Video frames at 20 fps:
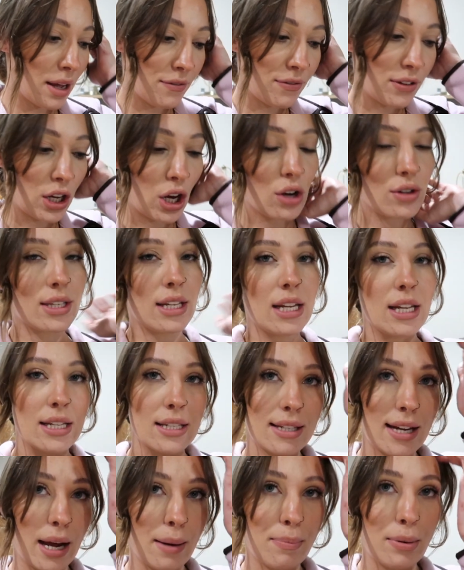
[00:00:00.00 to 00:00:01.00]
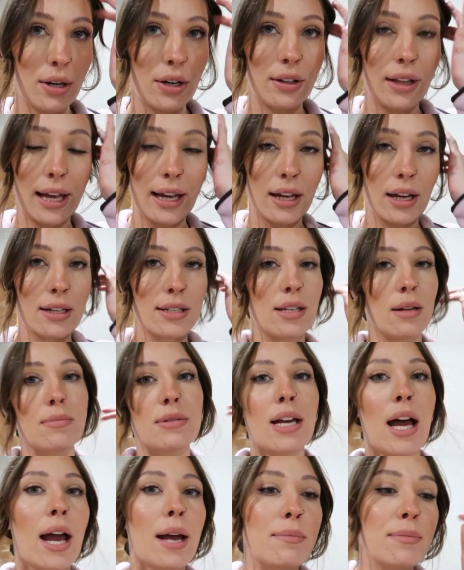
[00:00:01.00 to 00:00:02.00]
if he goes in his diaper, like
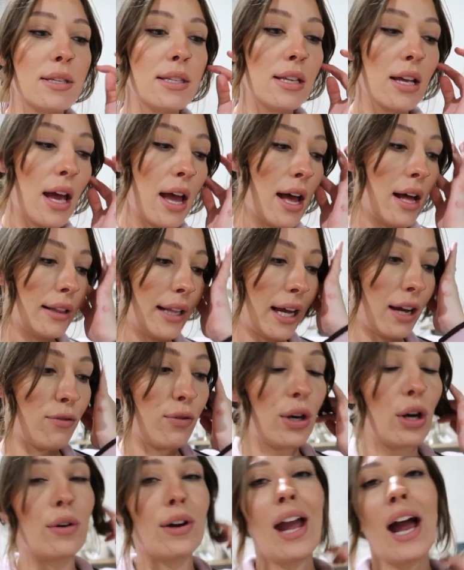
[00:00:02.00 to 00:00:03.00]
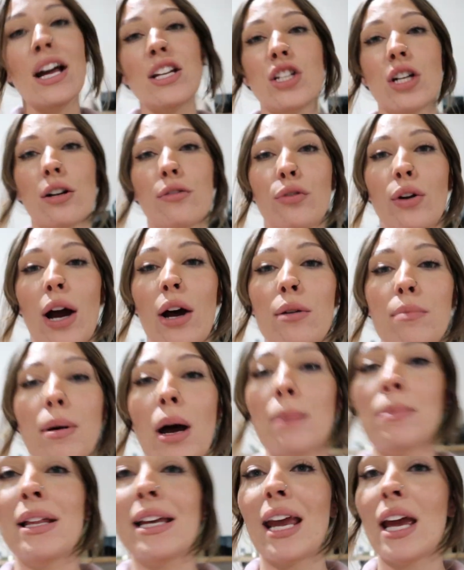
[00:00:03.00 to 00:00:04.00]
sometimes, like if we don't catch it, if we're out in
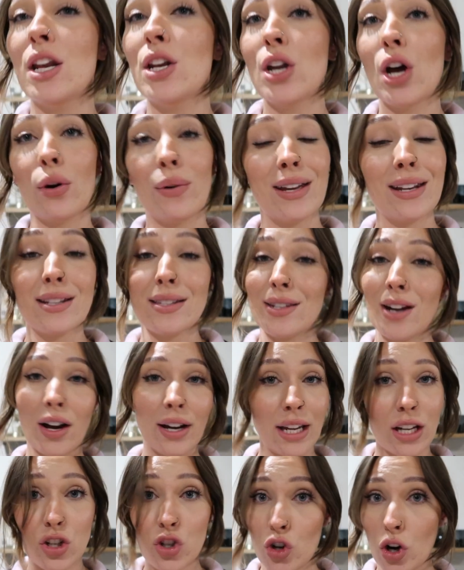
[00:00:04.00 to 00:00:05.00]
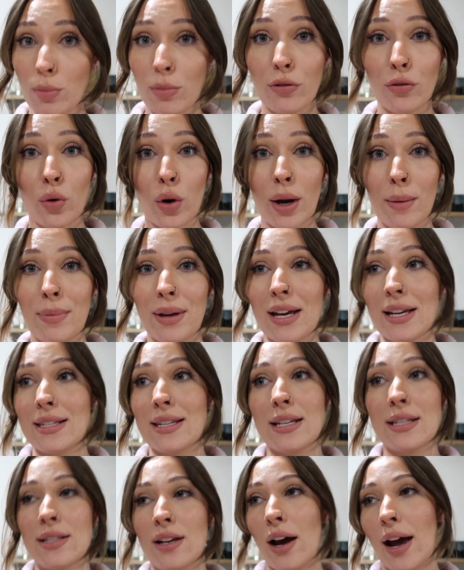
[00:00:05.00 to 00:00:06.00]
public. And no, he does not get in trouble for it because
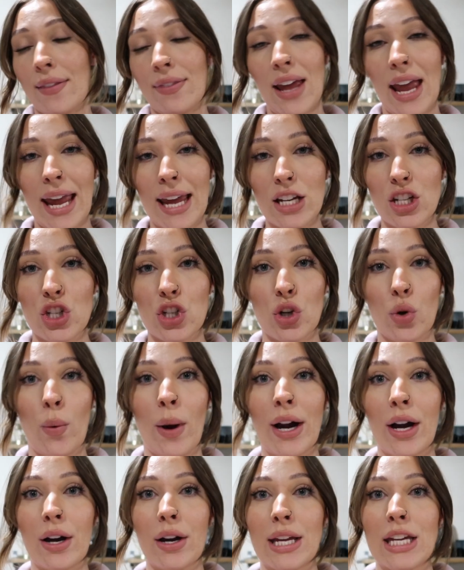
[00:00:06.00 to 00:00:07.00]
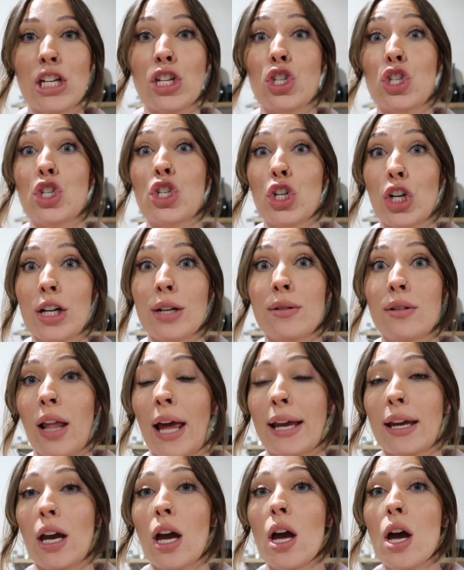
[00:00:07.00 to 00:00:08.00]
he's not at the age to where he should
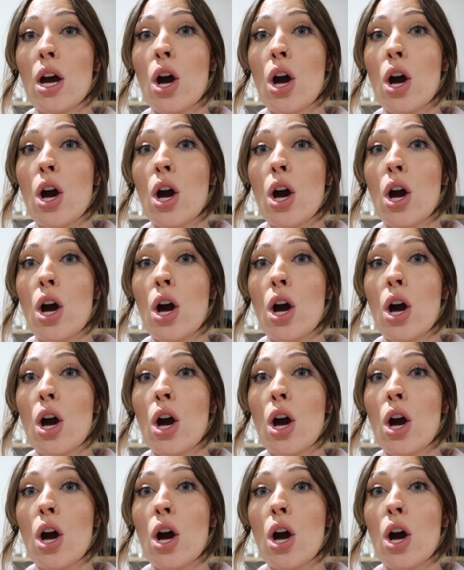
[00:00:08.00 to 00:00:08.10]
like